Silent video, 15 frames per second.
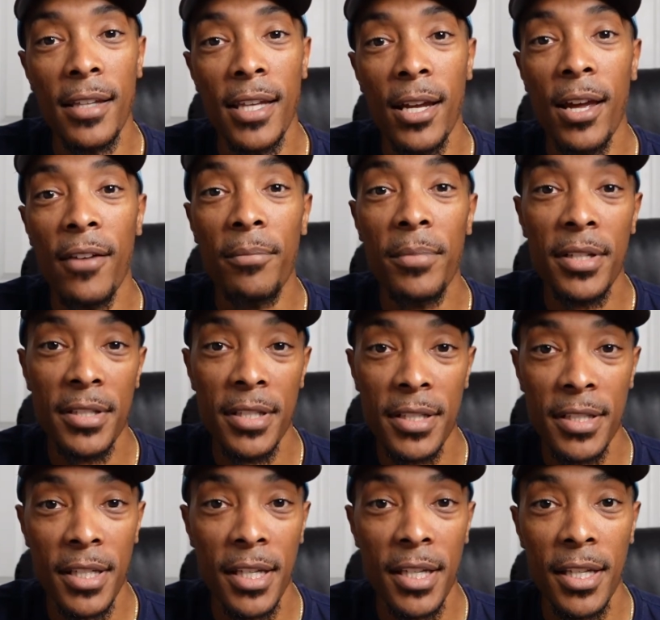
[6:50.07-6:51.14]
have
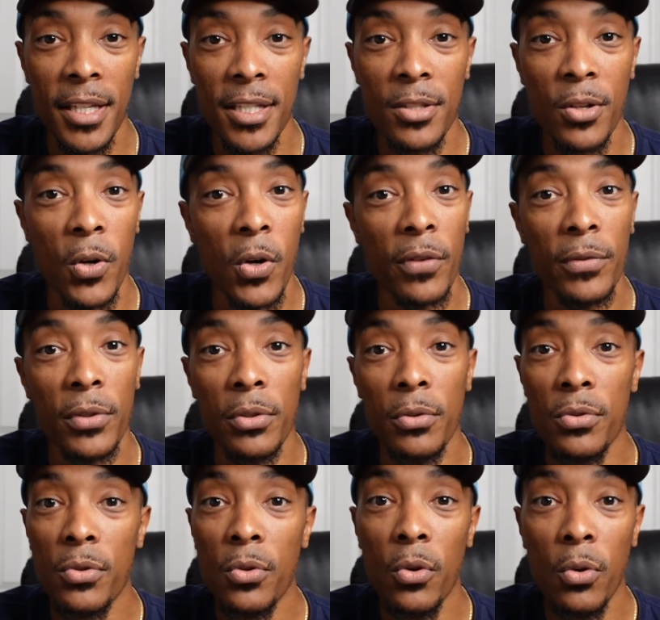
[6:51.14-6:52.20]
businesses, or if you do
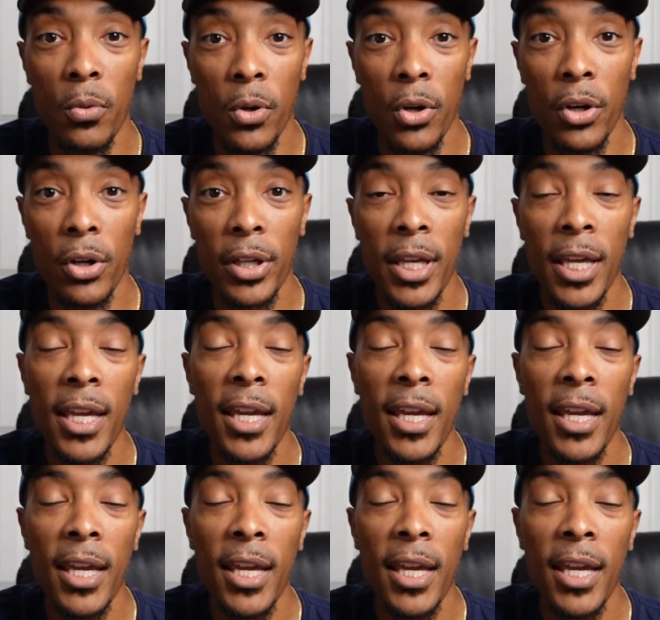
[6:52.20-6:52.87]
schoolwork,